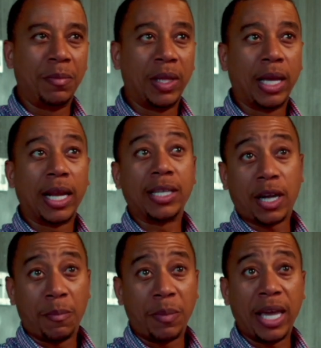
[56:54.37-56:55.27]

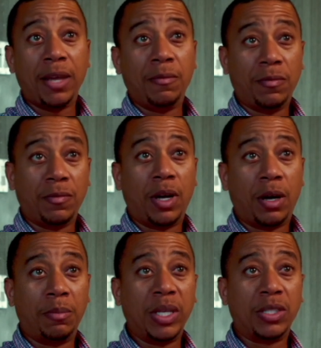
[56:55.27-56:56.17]
That's our main
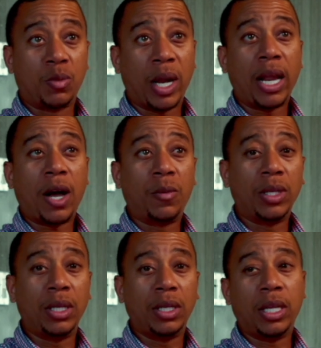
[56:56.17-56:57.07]
business right now,
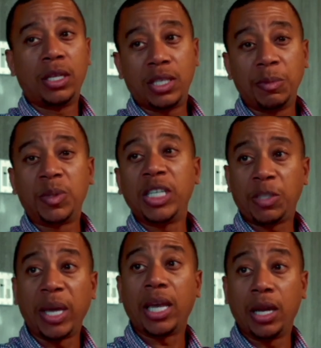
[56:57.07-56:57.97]
really. And then the
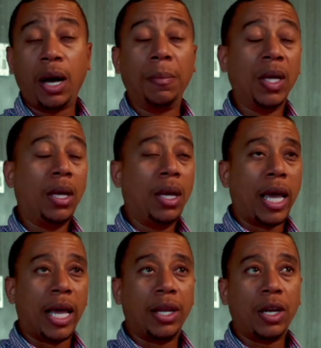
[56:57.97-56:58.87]
CMMC is picking up.
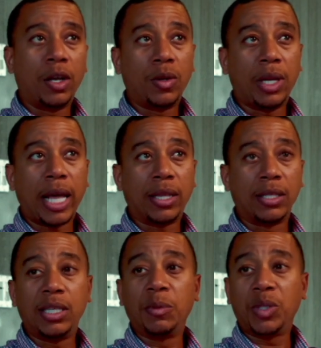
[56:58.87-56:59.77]
And then other than
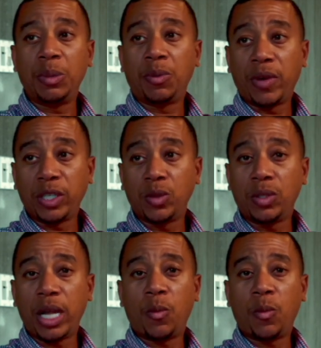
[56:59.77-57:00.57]
that, the CMMC Professionals